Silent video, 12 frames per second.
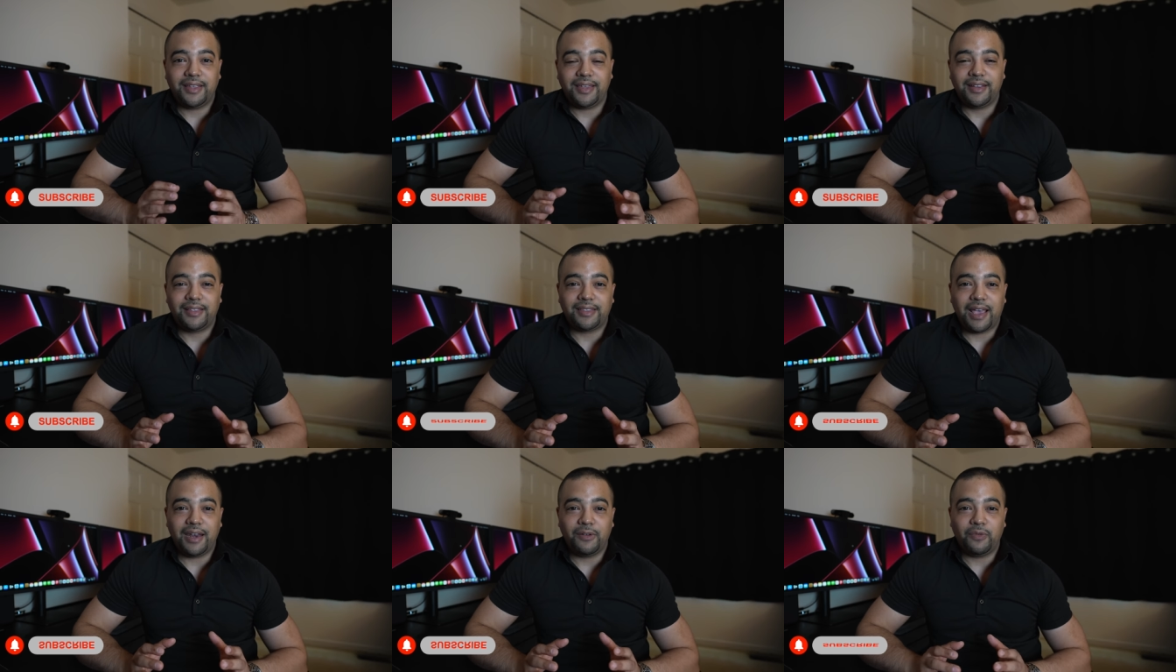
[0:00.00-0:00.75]
get
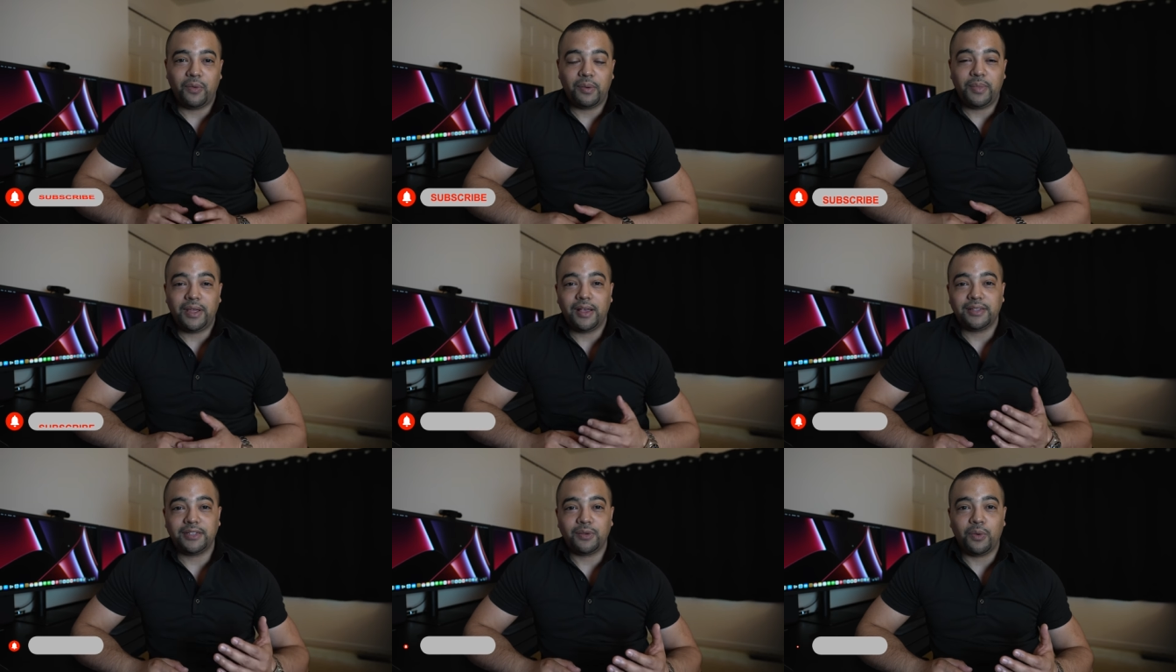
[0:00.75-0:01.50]
excited for it
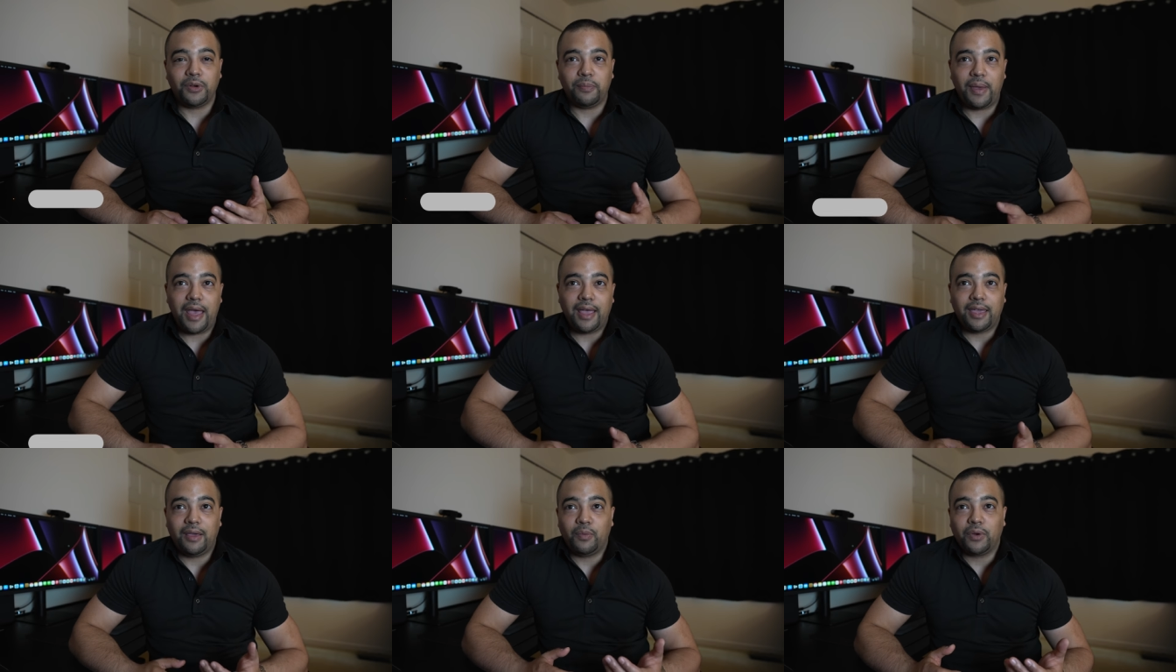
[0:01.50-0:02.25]
because it's going to be back
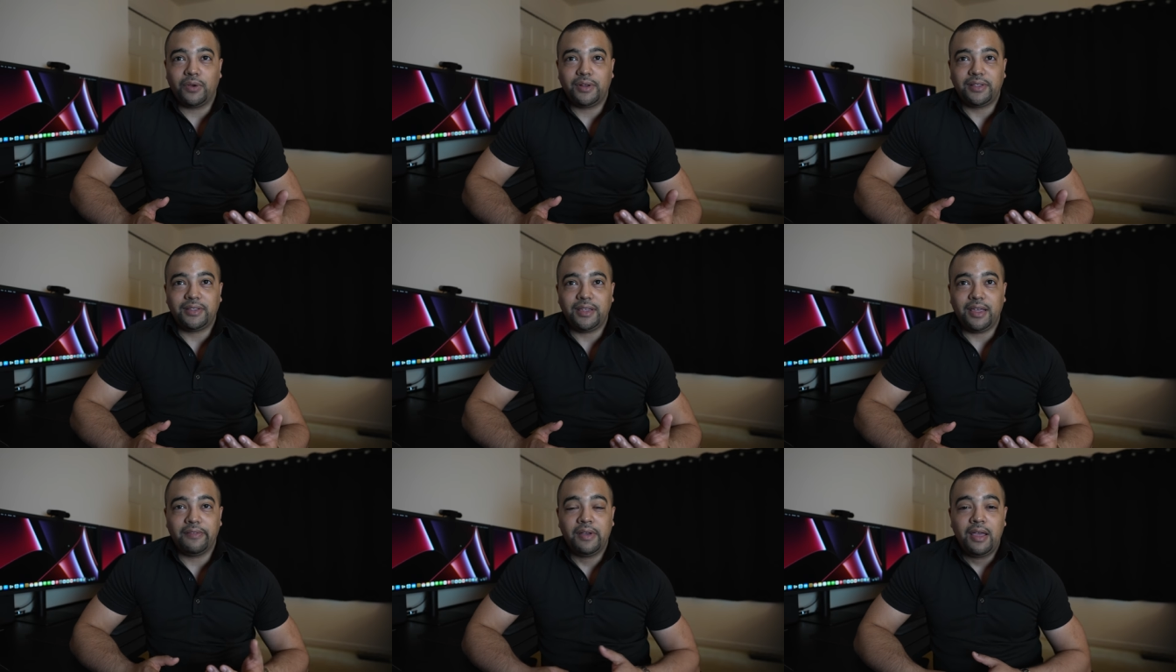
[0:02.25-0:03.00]
and we're going to
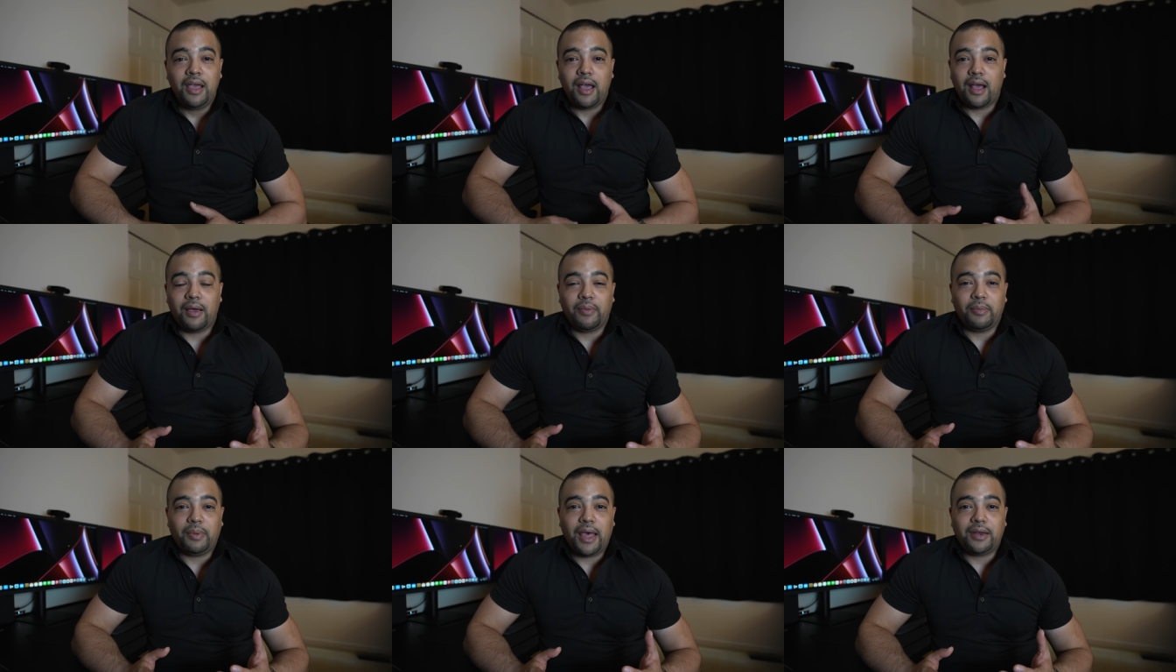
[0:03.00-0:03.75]
see if uh,
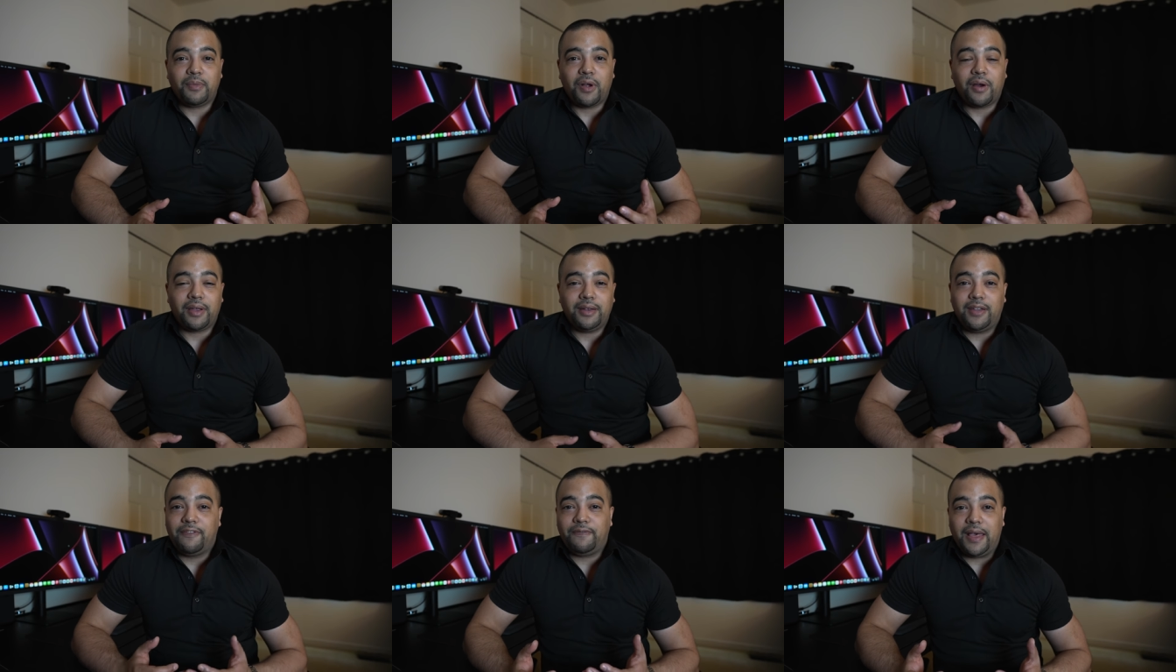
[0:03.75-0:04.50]
the Platinum card can
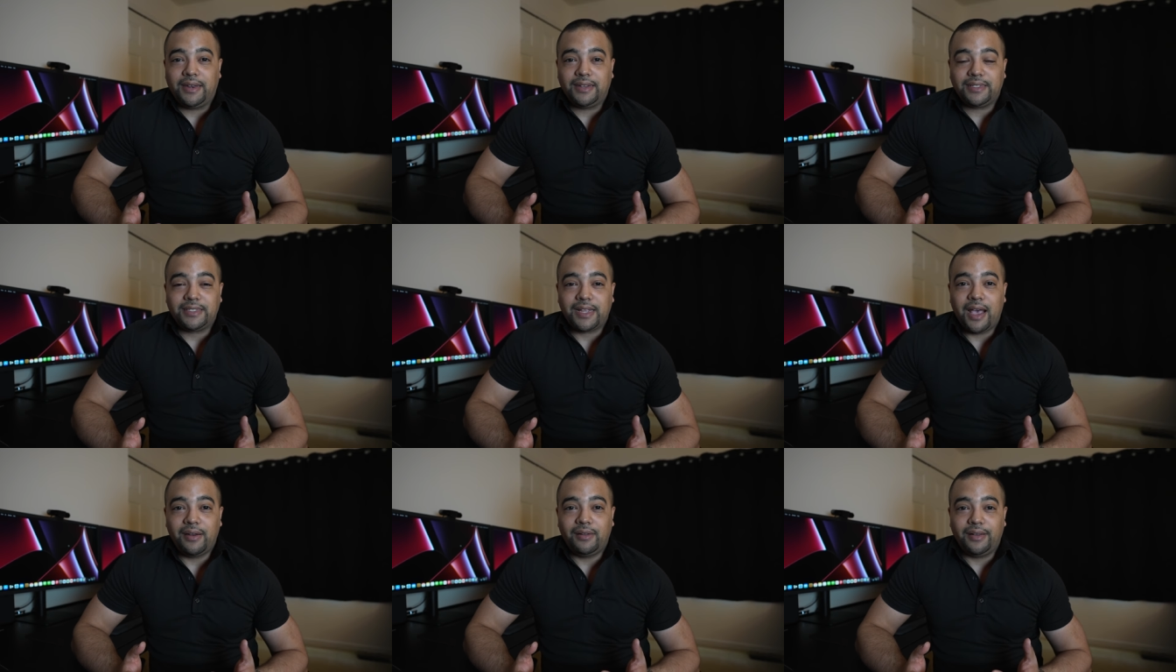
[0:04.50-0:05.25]
defend its
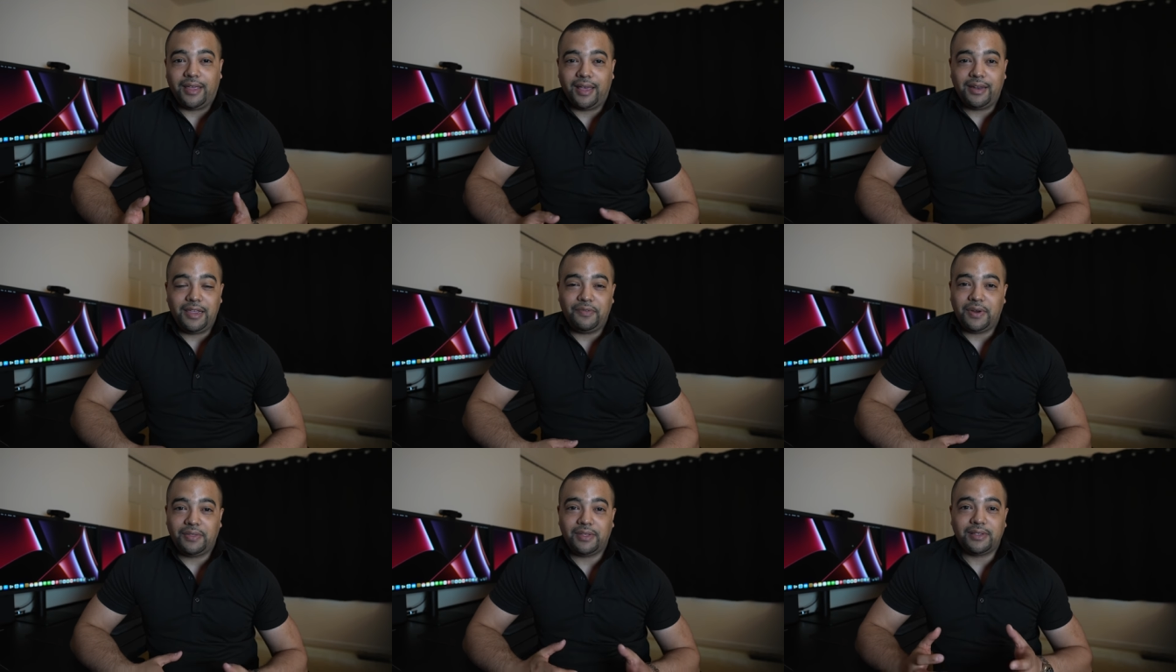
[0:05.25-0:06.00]
title again,
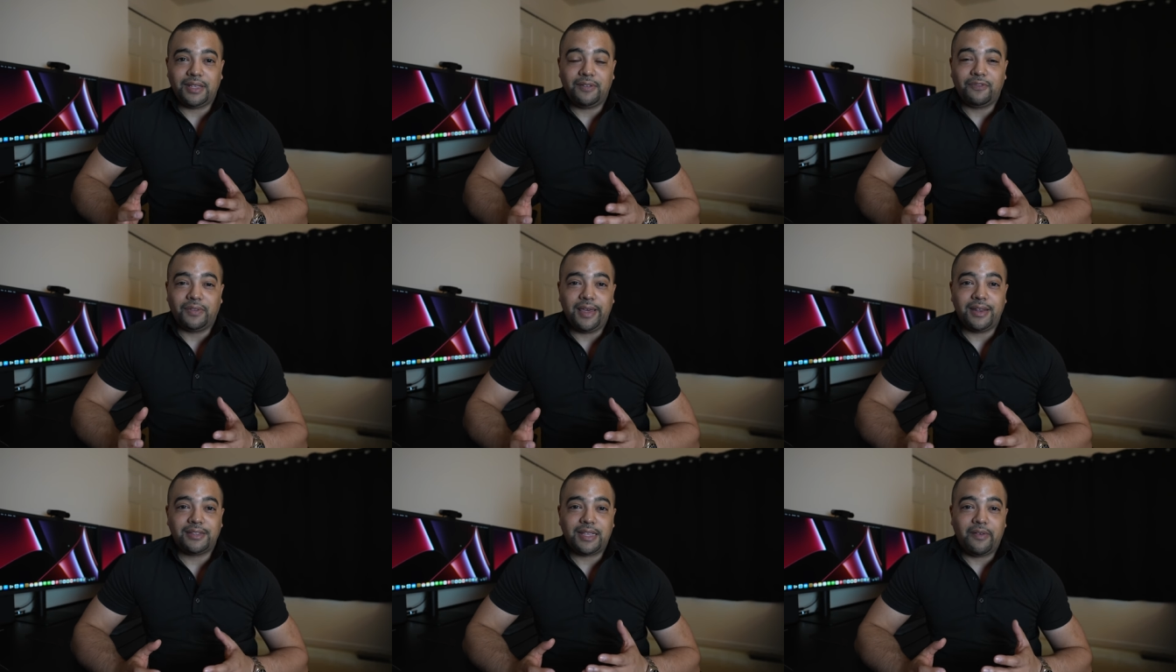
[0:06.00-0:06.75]
even at this
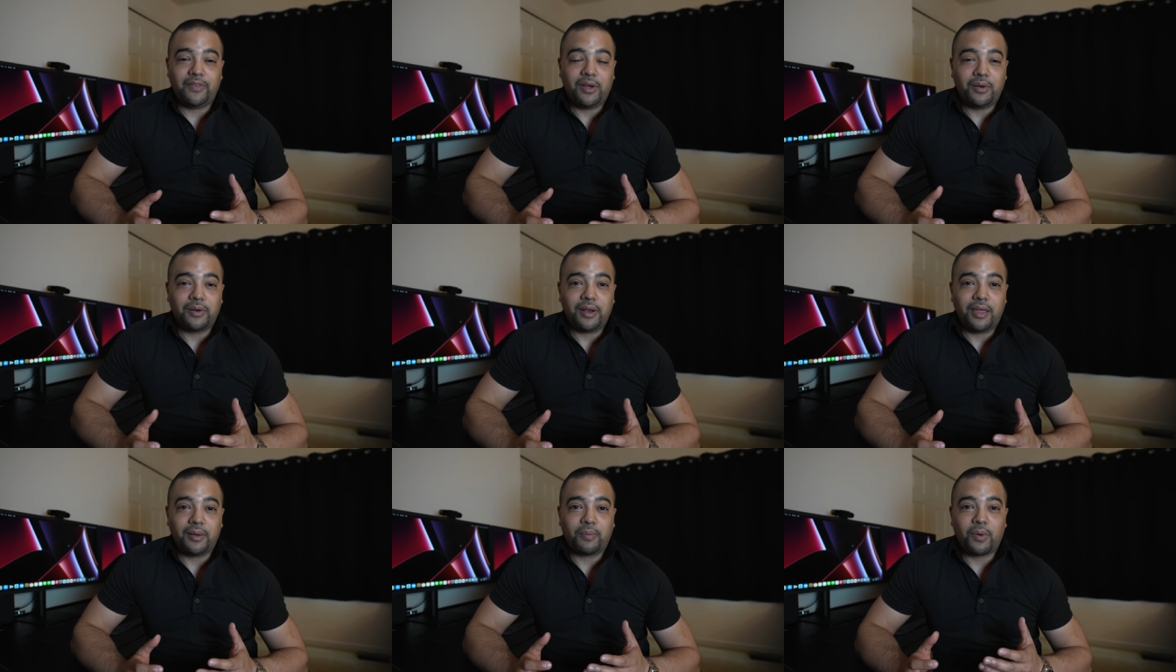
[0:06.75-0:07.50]
inflated
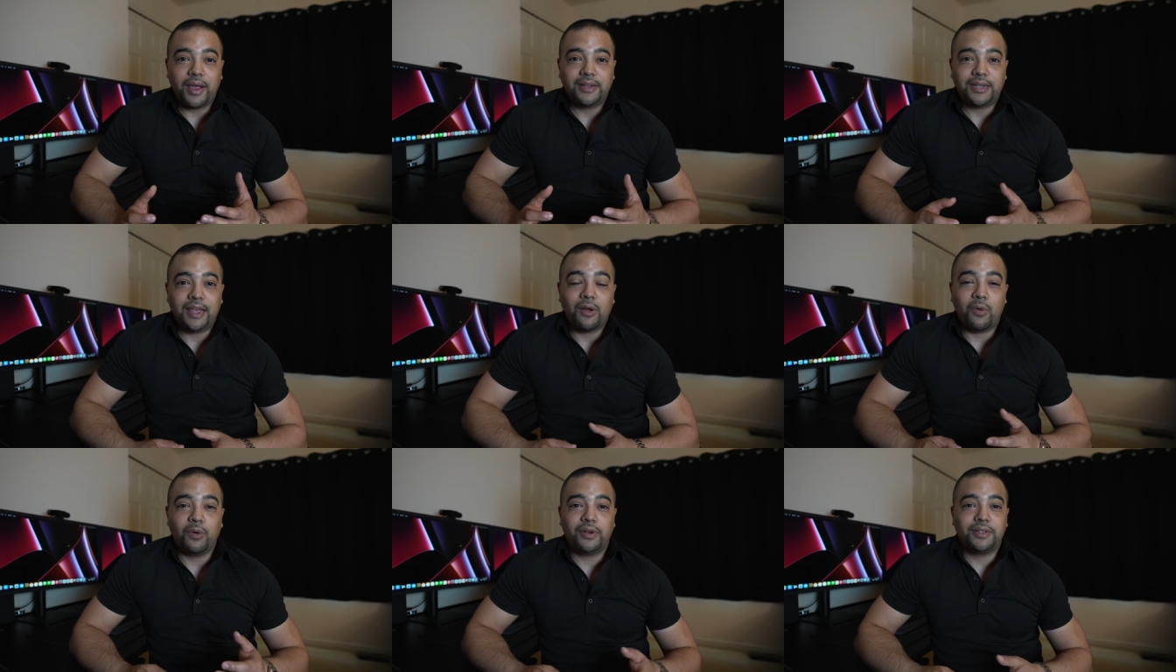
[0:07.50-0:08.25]
$700 price tag,
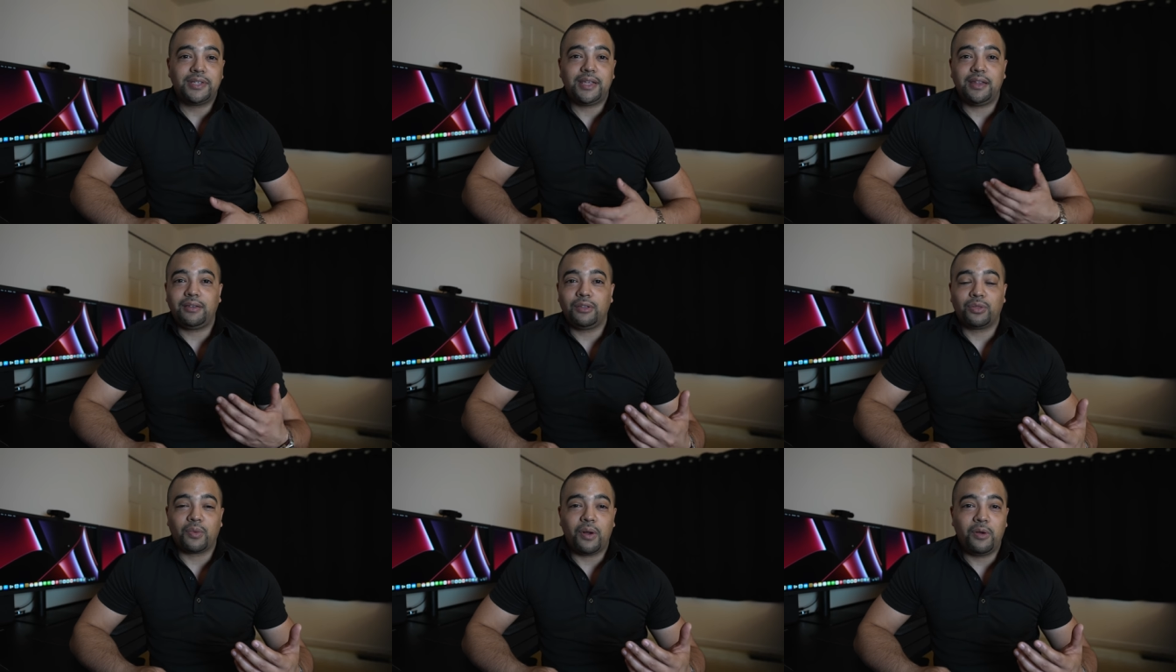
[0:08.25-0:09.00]
or does it get
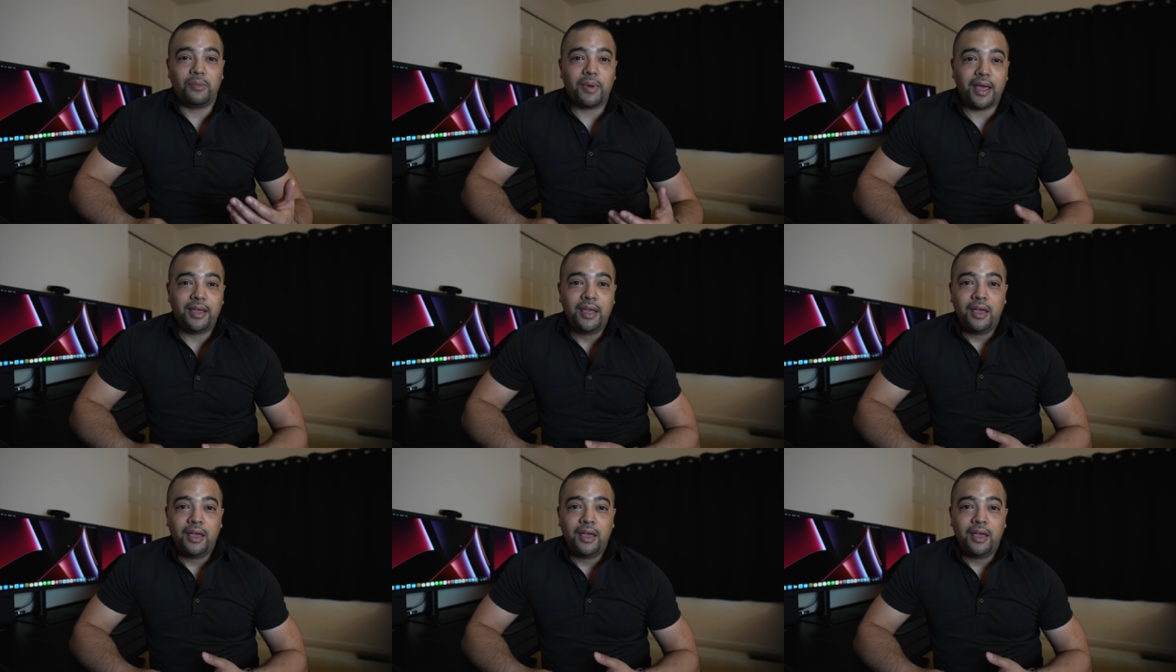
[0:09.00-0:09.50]
dethroned by